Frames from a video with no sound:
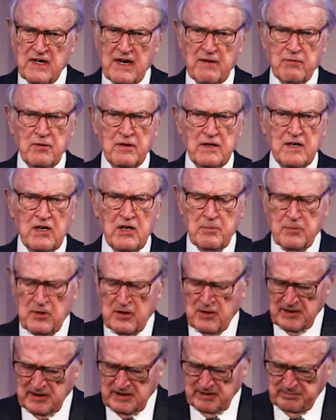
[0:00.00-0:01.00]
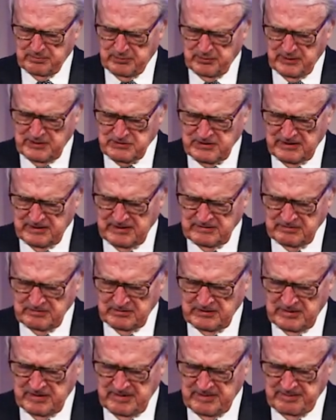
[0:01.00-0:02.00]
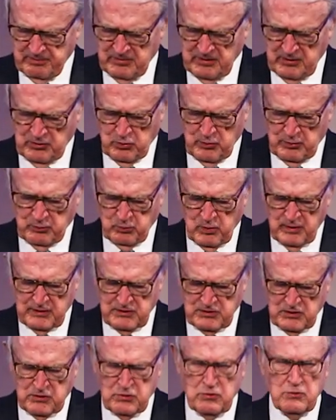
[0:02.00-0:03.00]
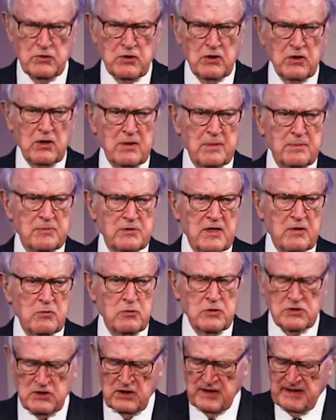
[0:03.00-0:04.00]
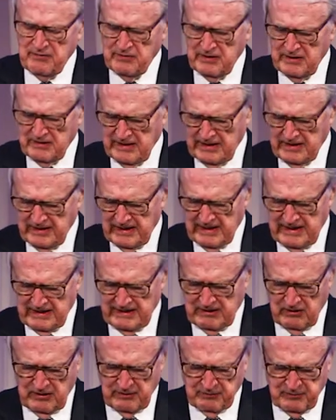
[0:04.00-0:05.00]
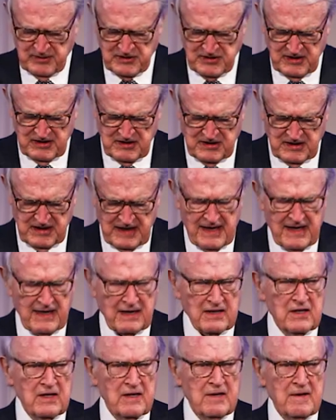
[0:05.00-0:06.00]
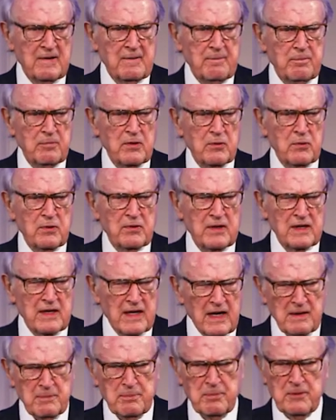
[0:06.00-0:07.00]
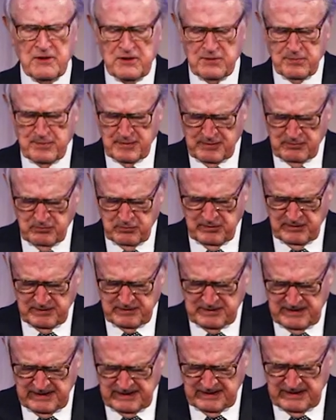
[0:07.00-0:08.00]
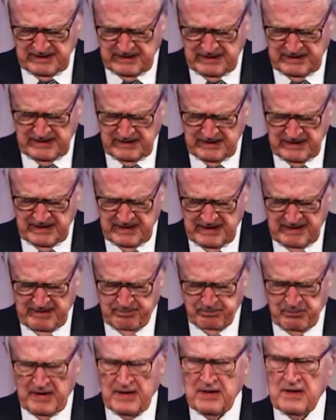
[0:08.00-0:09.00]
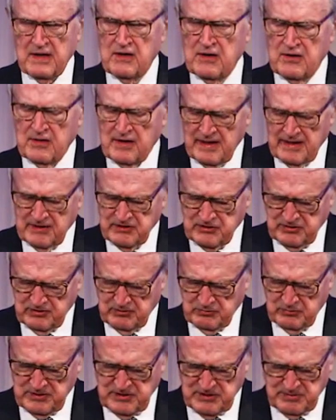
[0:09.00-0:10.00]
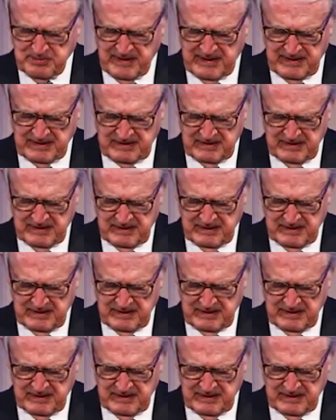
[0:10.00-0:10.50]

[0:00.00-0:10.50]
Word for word: African American president, who had won two terms and was leaving that high office intact with accomplishment, with dignity, and international respect.